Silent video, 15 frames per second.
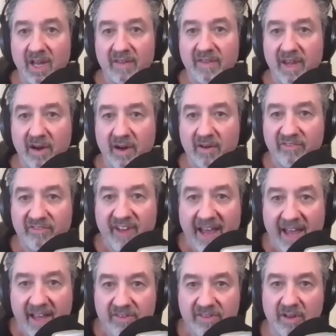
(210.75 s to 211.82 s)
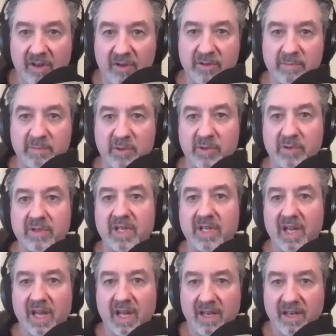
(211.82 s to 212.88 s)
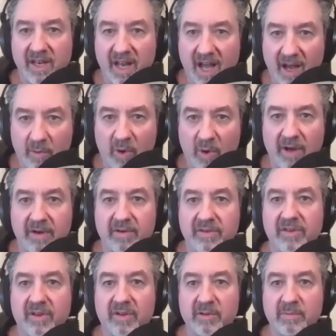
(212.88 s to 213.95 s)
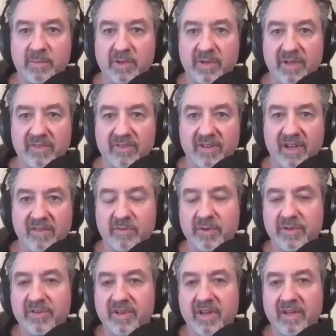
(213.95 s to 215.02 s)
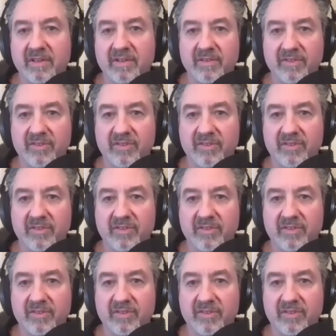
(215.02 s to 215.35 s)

They are fat soluble, not water soluble, as Dave was saying.